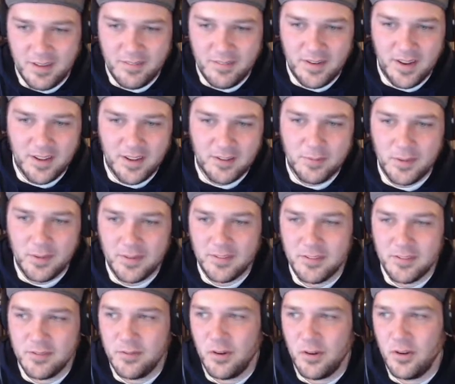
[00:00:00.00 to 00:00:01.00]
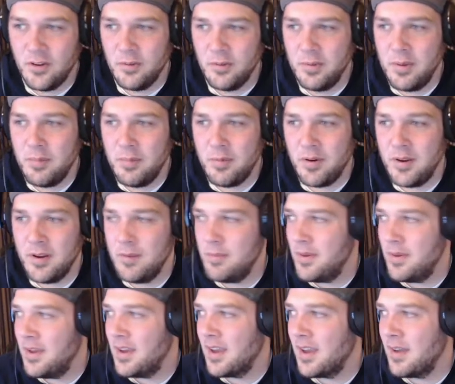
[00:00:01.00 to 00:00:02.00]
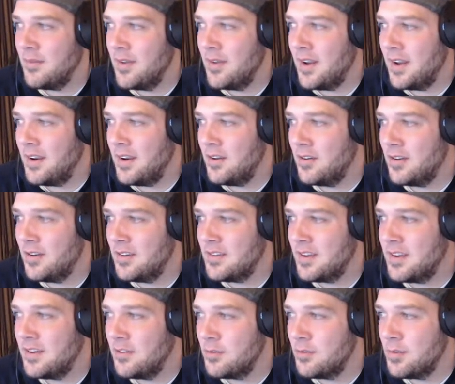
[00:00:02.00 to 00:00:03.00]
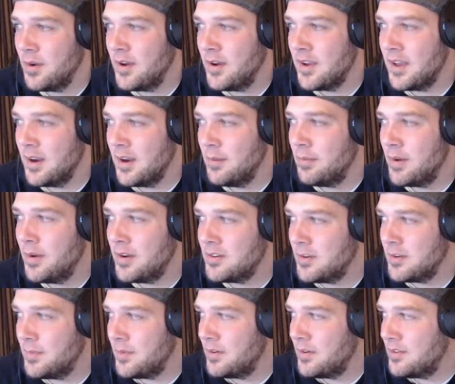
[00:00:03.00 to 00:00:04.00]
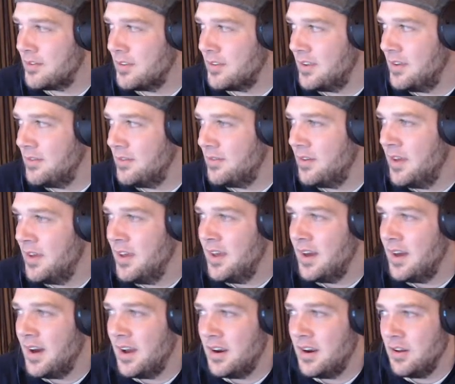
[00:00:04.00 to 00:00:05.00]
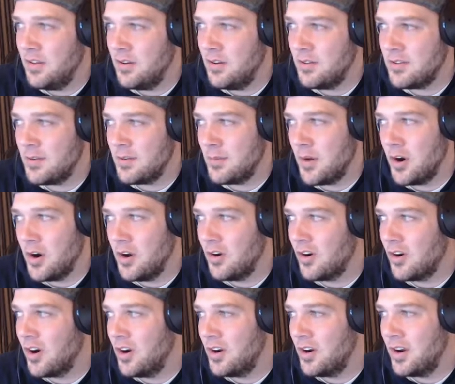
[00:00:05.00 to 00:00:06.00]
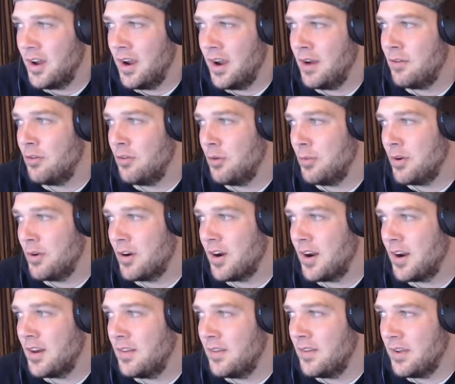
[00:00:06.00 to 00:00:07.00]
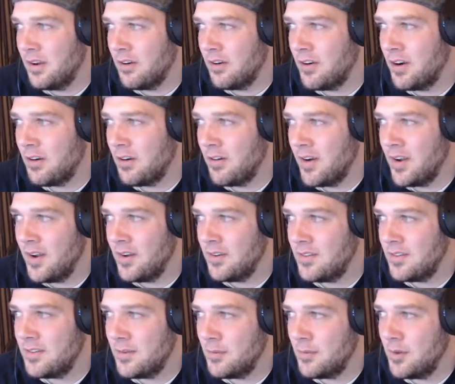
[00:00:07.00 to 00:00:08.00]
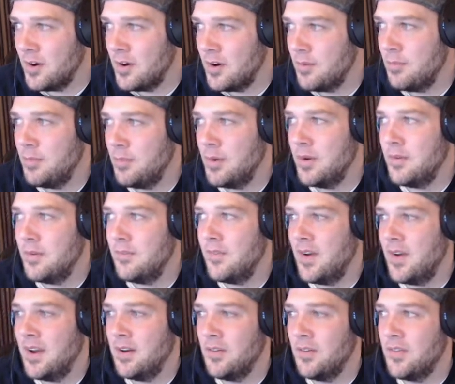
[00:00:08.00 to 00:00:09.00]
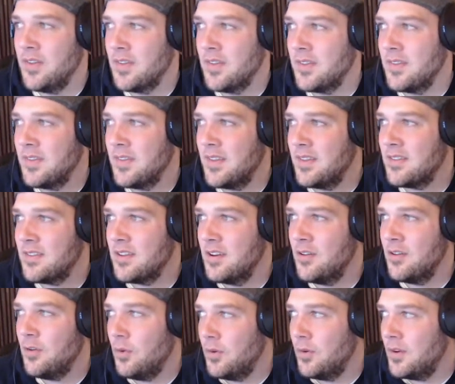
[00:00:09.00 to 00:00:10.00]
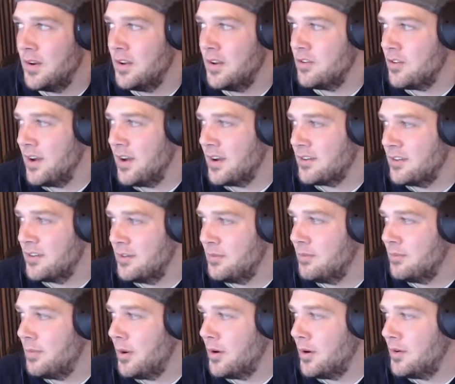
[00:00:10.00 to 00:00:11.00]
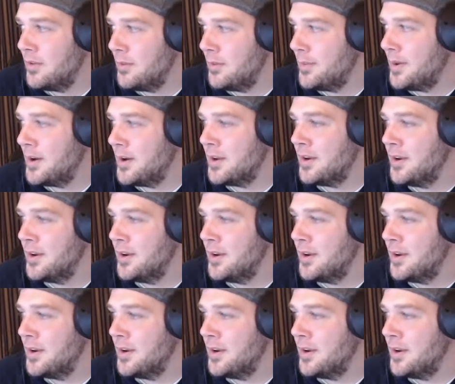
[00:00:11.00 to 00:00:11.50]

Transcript: I expect this fall to be pretty big. I mean, I know Nintendo's probably got a bunch up their sleeve. I know there's a Mario Kart 9 rumor kind of lingering around somewhere, but I don't think that that's going to hold any traction. Pardon the pun.